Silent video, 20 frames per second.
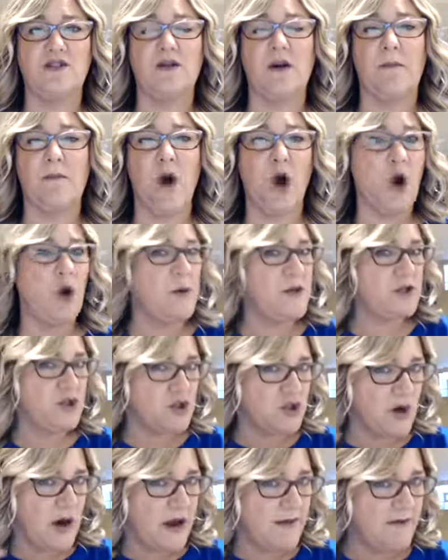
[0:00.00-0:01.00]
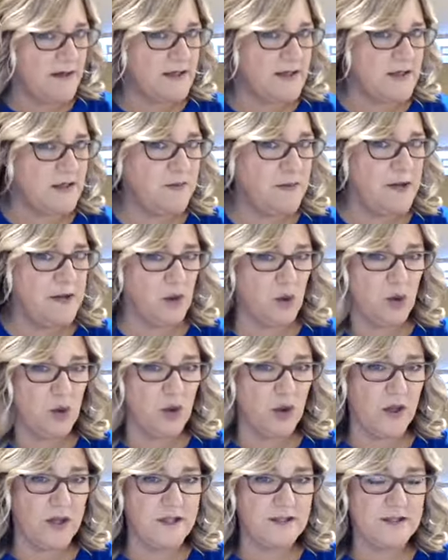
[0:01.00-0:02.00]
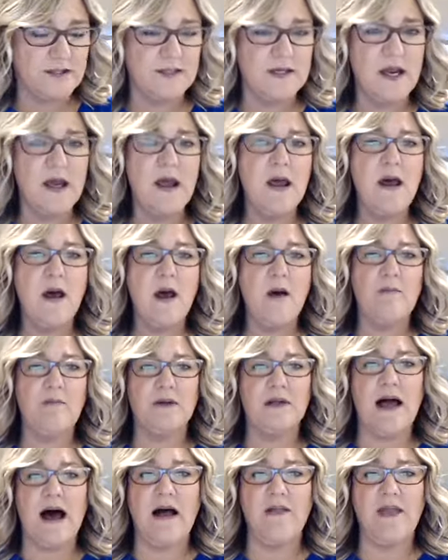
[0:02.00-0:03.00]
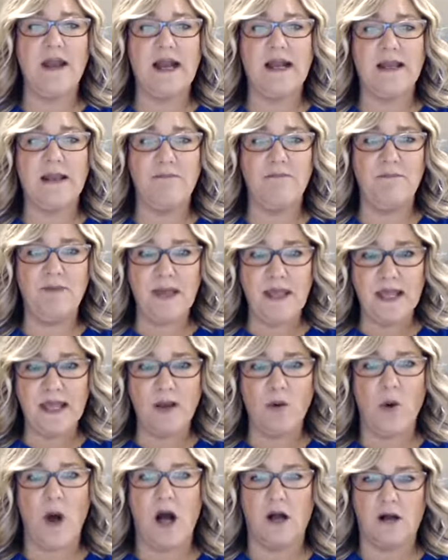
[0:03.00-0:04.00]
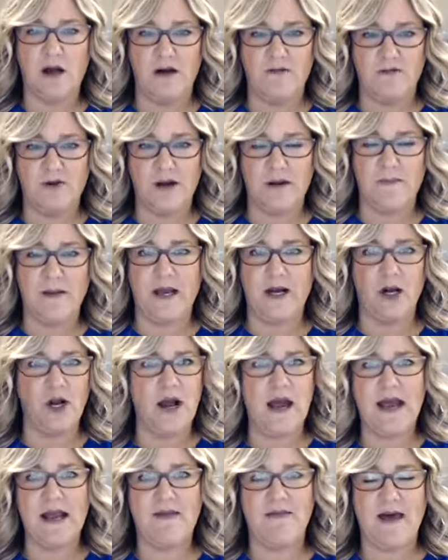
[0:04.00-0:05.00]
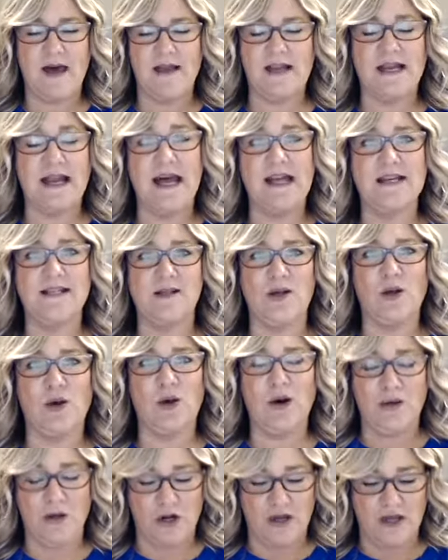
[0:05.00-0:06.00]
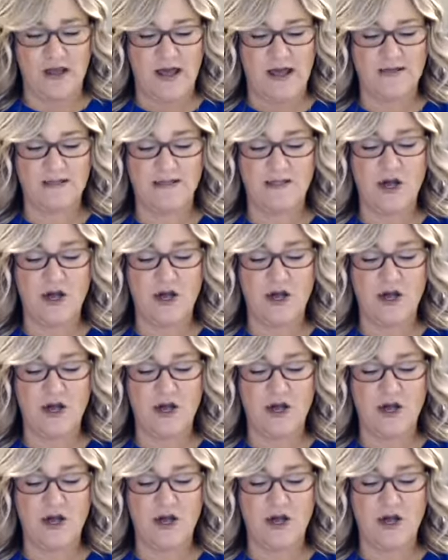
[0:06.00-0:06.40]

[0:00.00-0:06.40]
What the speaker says: So I'm always striving to be the coolest blonde that I can be while covering my gray. And that, again, is a whole other class.